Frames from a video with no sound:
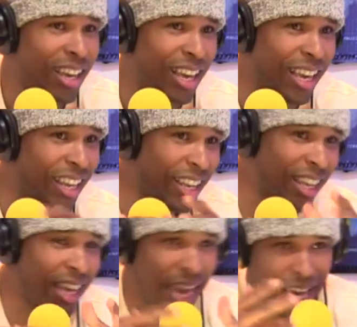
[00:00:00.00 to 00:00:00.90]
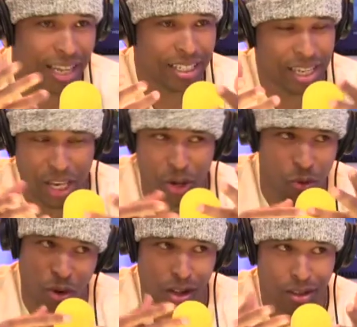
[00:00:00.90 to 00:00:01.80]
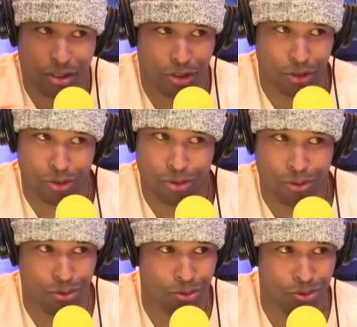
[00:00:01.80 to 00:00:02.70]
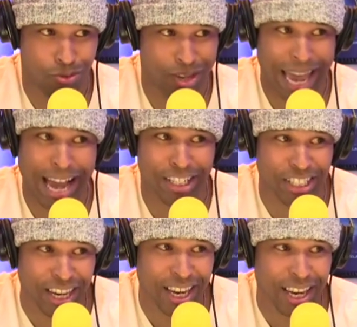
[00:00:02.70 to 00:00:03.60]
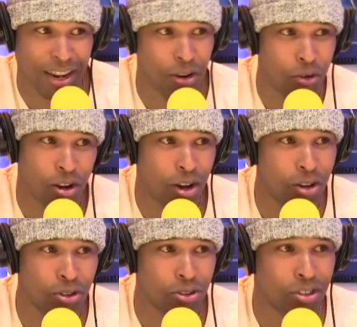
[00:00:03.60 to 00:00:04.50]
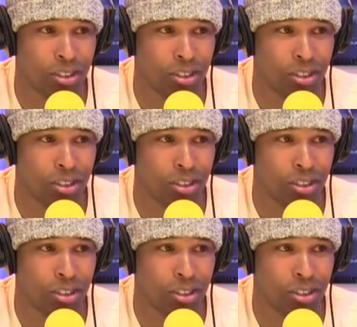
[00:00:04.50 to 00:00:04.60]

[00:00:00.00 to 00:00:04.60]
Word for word: in case he wants to cash they're in. Not Who knows? It, they're not